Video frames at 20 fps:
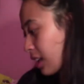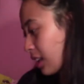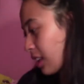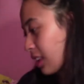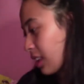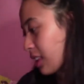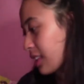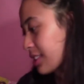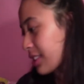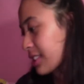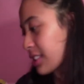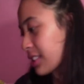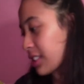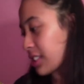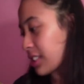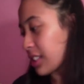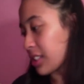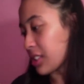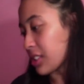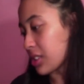This
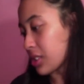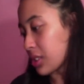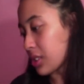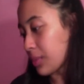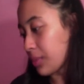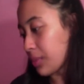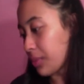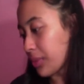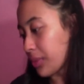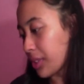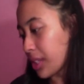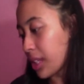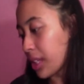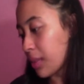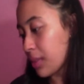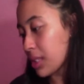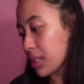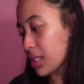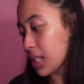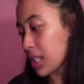is
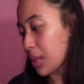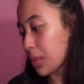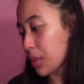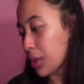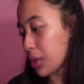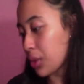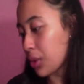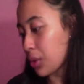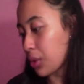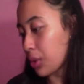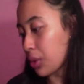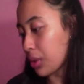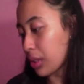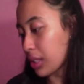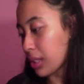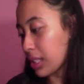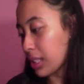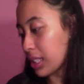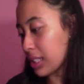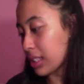Himesama no
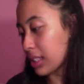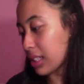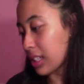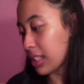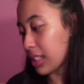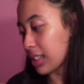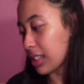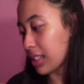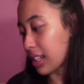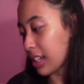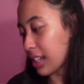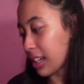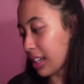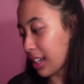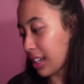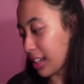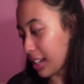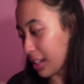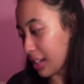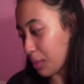Kita
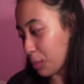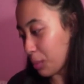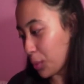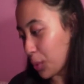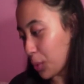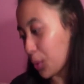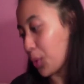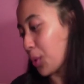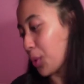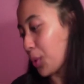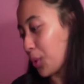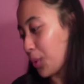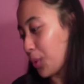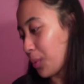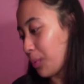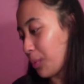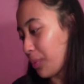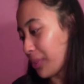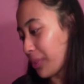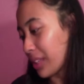Takaramono.
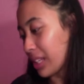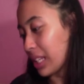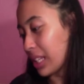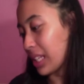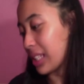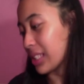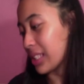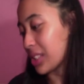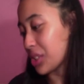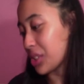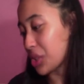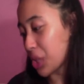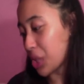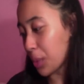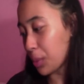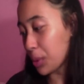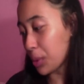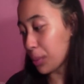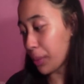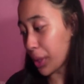It is
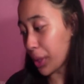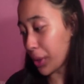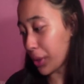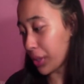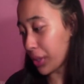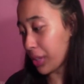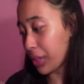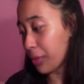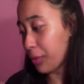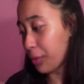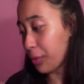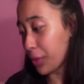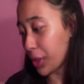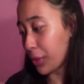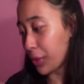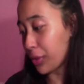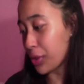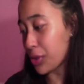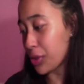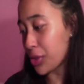double berry
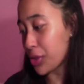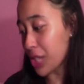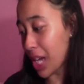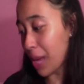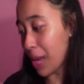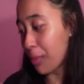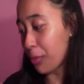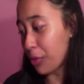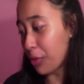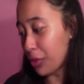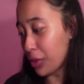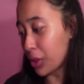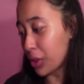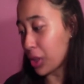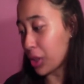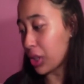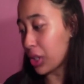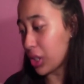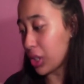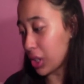flavored jam filled
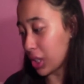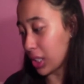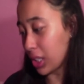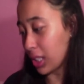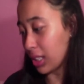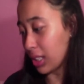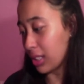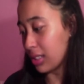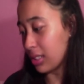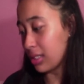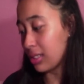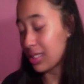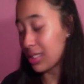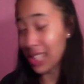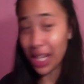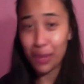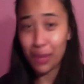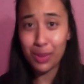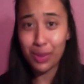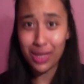cookie
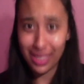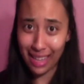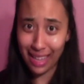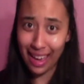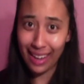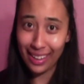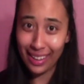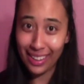type snack.